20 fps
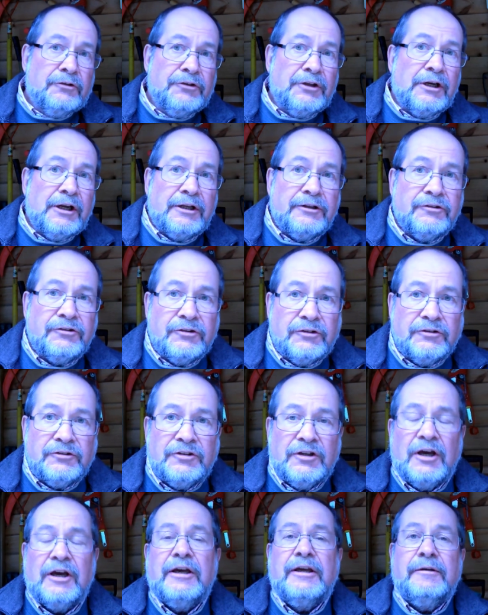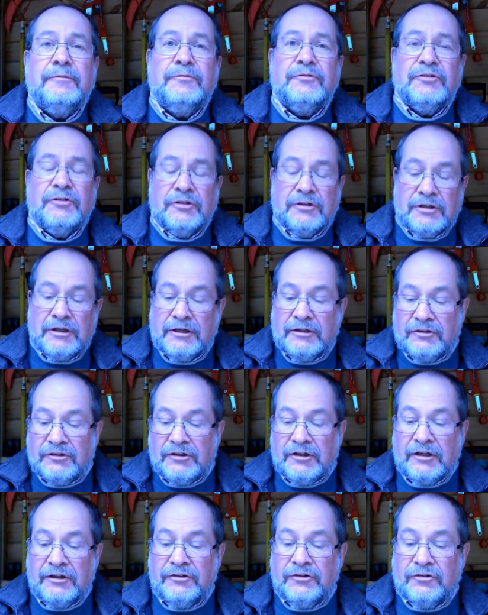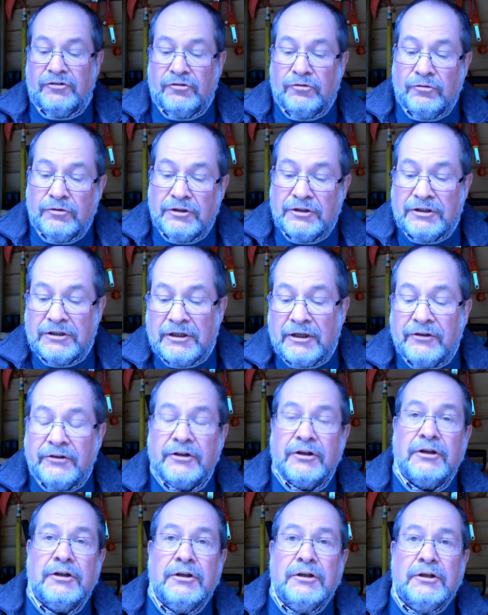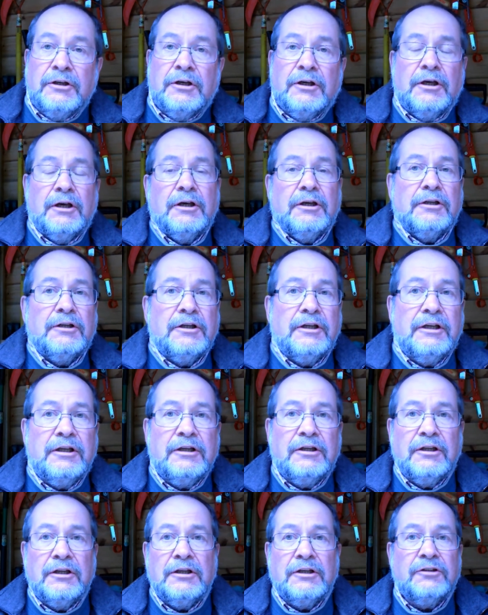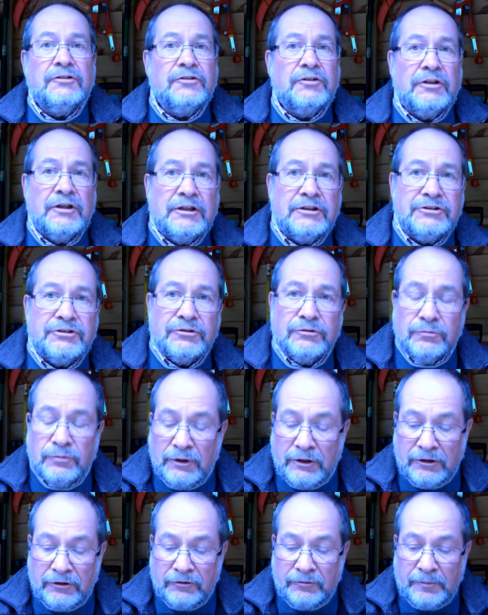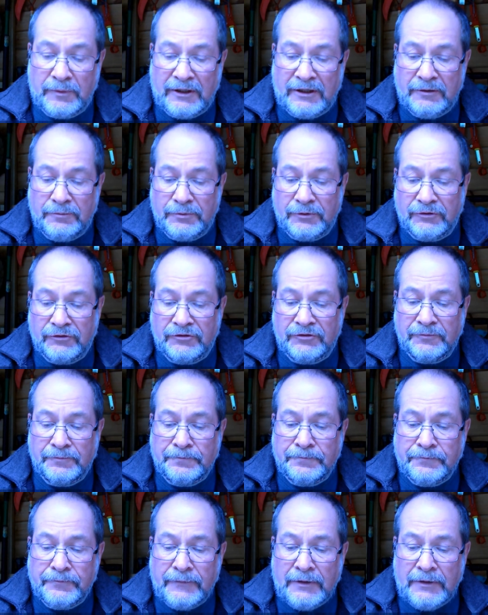the London Times in 1982 and in other leading international world papers.